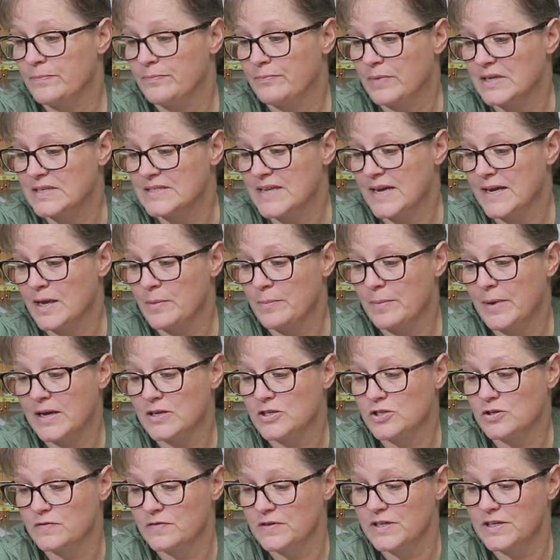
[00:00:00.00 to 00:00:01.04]
My second
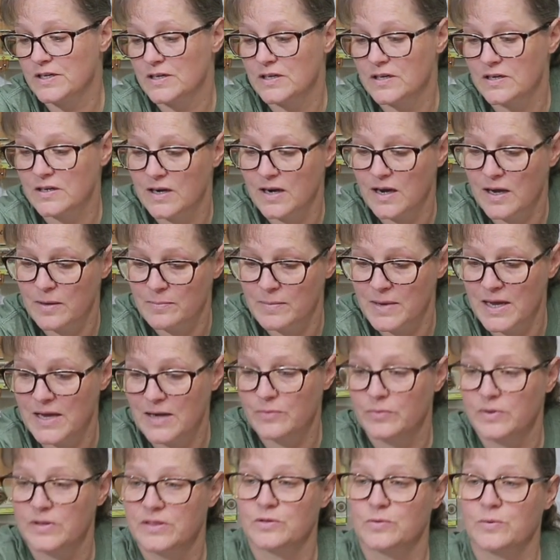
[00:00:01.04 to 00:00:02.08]
batch over here I
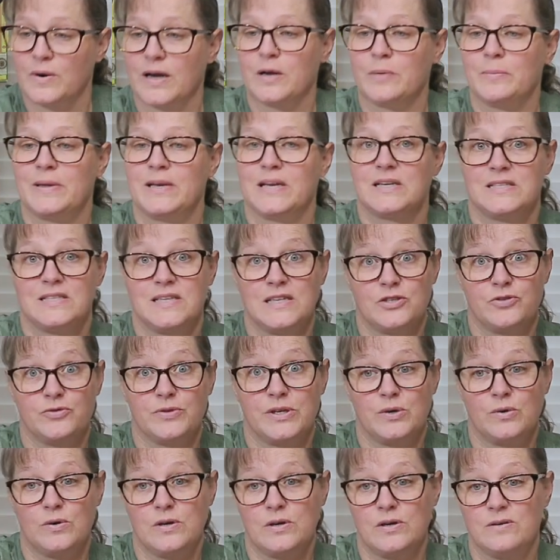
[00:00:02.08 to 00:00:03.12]
made with the recommended tea
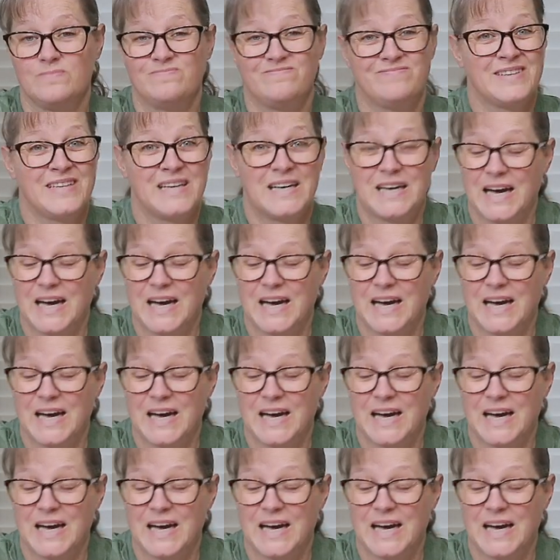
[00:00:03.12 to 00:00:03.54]
tree oil.